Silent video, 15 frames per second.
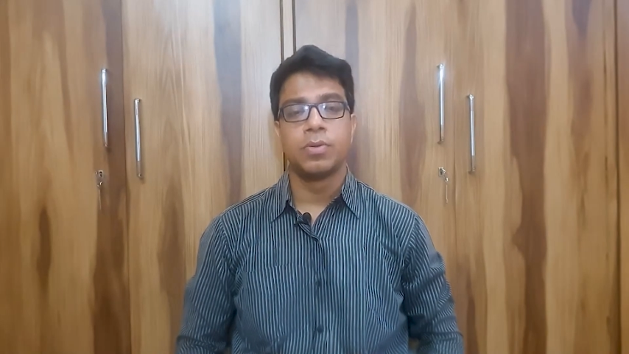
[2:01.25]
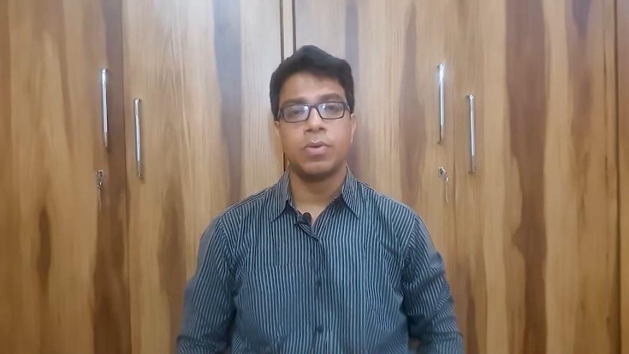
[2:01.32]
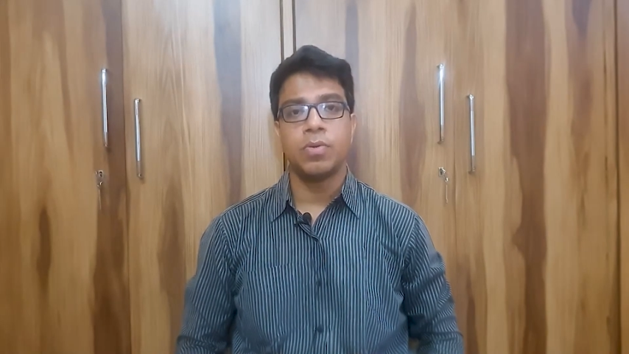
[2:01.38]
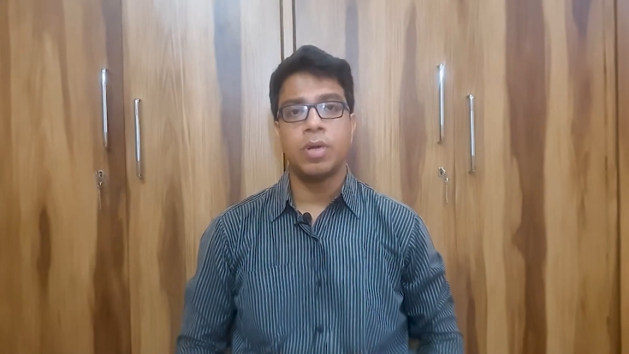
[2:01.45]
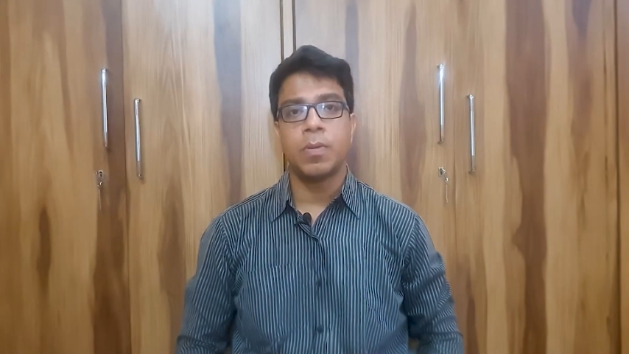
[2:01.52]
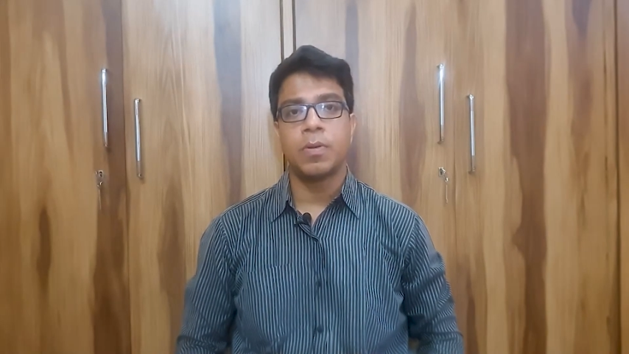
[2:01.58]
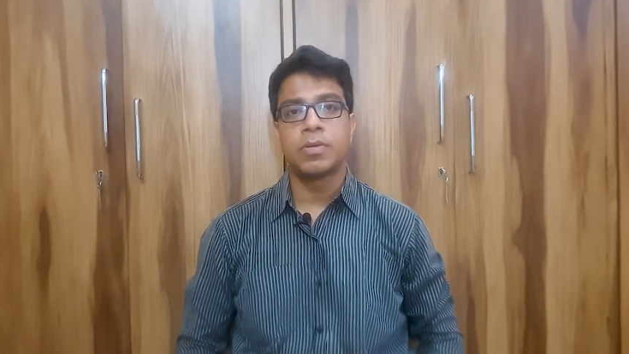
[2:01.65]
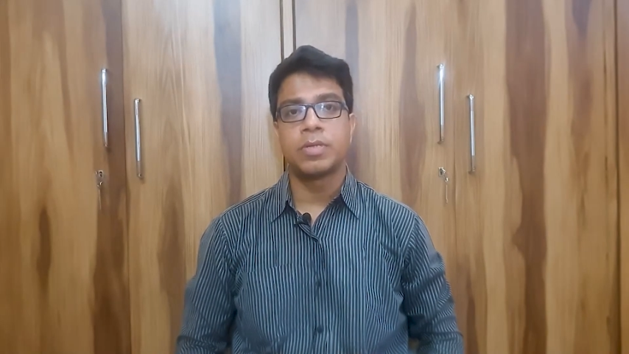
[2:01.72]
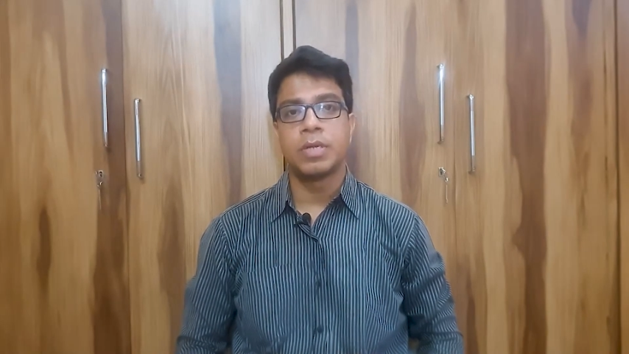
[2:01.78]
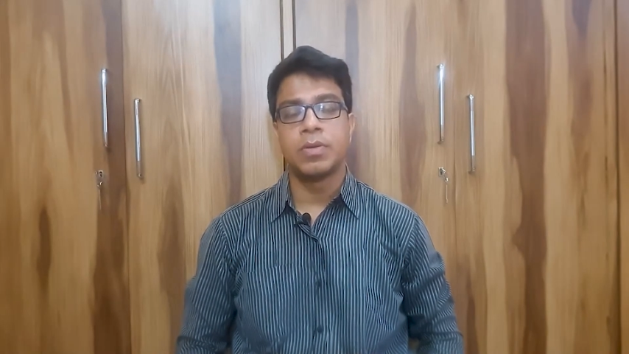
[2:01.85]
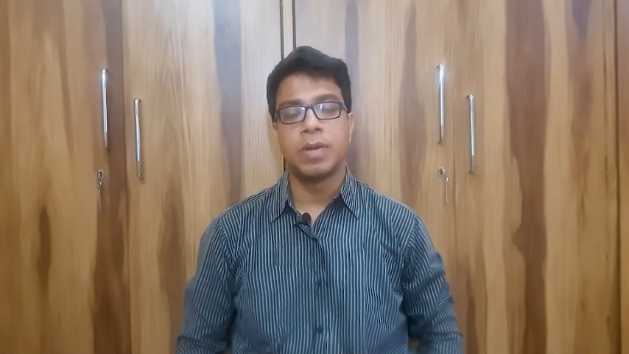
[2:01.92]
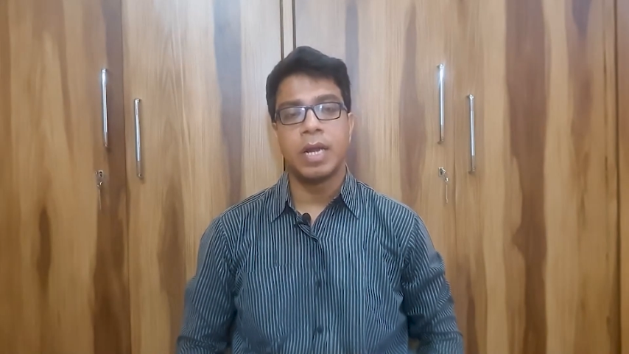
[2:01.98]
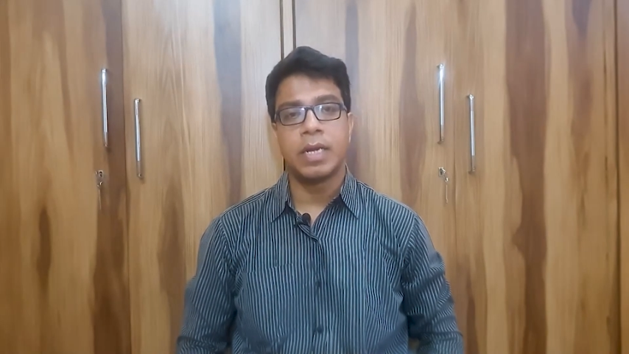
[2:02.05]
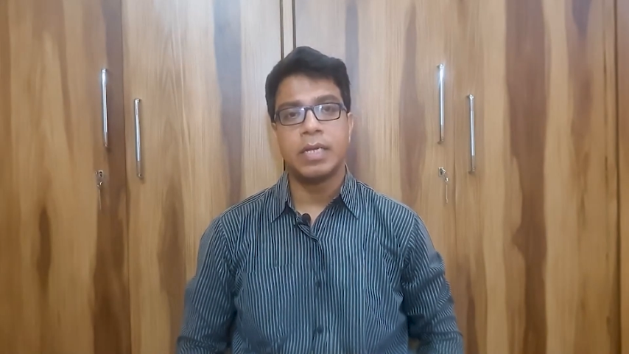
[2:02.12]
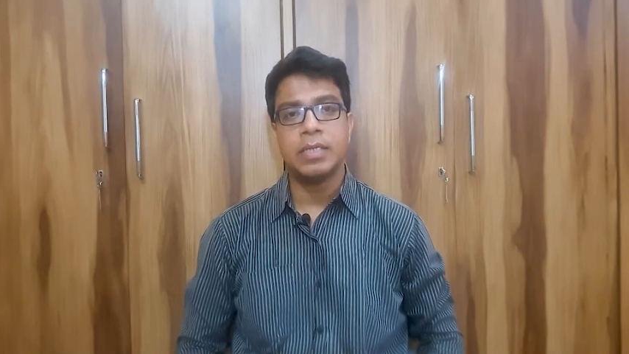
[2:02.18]
note about
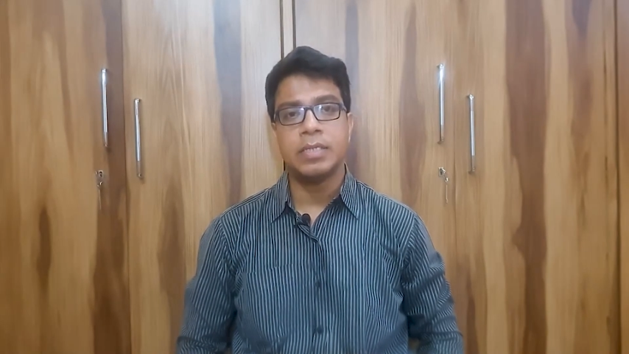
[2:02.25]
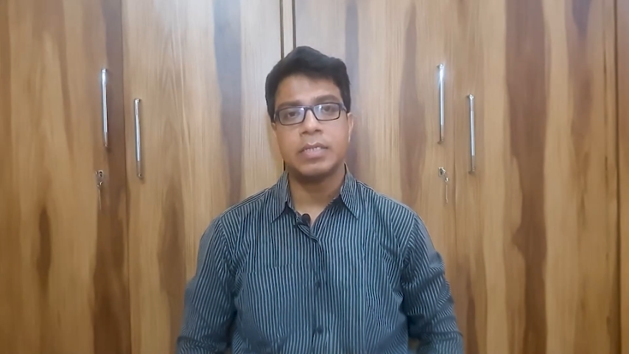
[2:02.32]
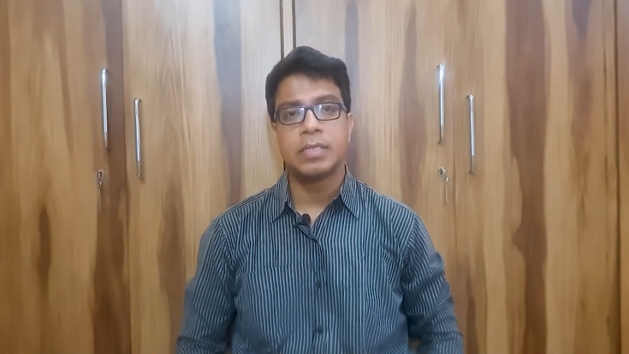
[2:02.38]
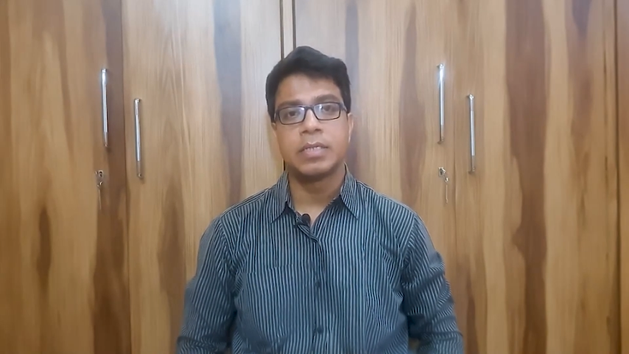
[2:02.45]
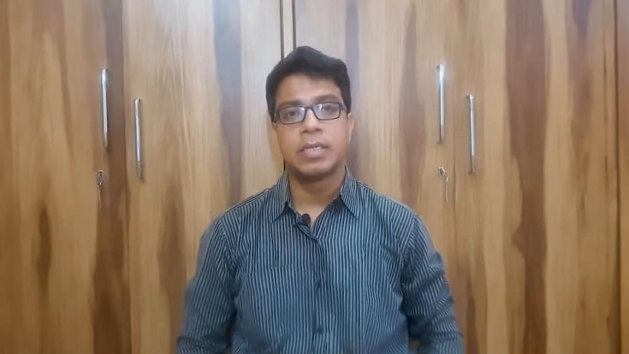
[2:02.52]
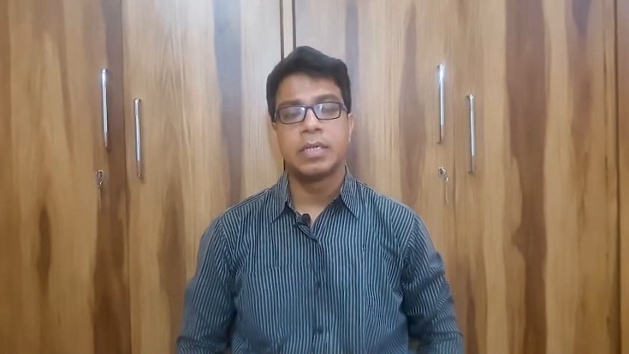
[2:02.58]
cellulitis